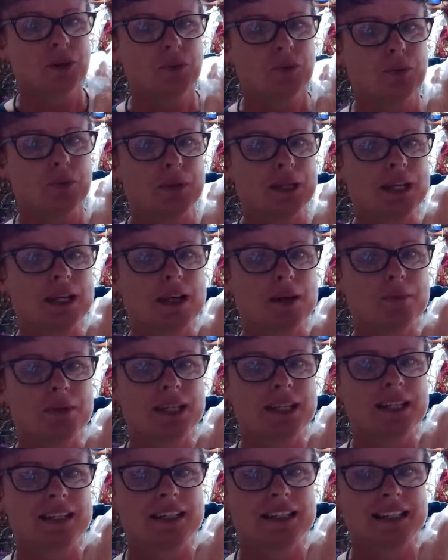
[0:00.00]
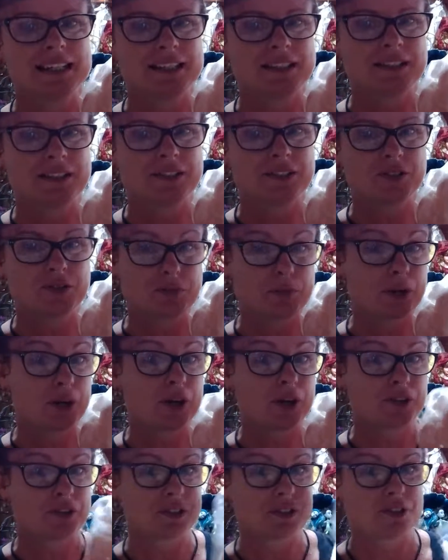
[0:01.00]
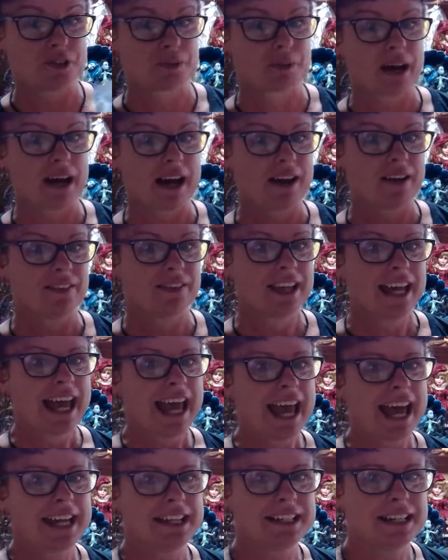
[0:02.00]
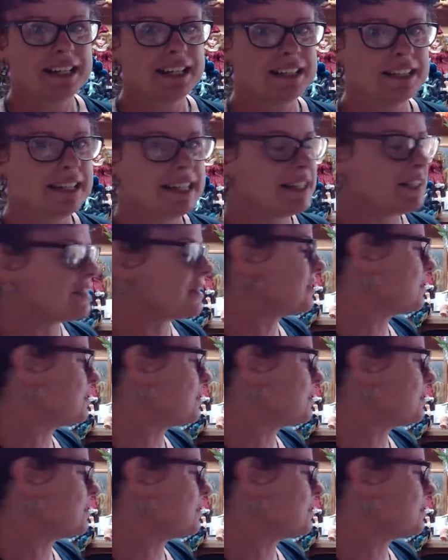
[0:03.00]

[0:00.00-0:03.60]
will be coming into birth as well. And then there's